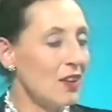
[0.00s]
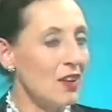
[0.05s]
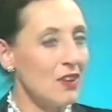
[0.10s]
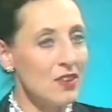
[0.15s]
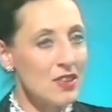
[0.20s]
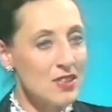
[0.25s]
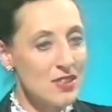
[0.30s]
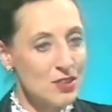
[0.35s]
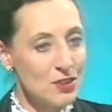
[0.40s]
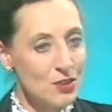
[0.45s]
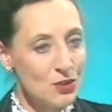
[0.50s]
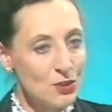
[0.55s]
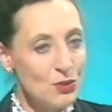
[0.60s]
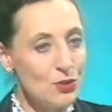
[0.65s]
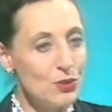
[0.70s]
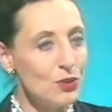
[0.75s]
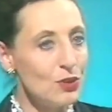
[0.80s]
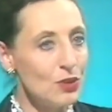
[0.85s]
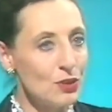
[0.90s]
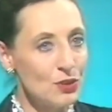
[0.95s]
then this
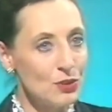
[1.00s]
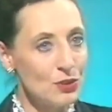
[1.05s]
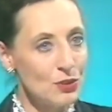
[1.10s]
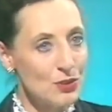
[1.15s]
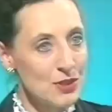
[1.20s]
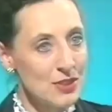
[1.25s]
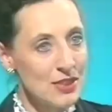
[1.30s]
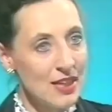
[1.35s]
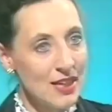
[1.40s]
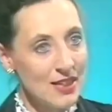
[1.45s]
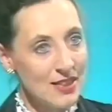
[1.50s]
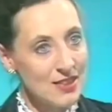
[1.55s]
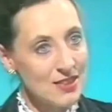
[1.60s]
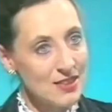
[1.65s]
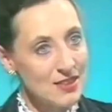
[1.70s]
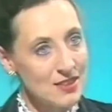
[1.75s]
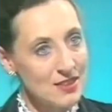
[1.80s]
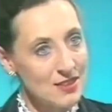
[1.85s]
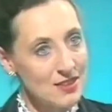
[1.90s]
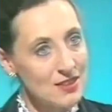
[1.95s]
too could cause an
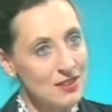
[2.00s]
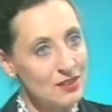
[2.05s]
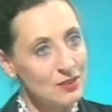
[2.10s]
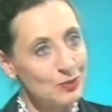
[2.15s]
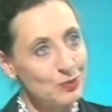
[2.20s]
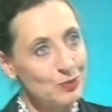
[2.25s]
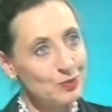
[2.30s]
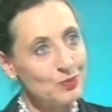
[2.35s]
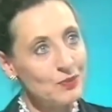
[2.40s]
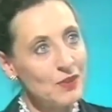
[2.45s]
accident.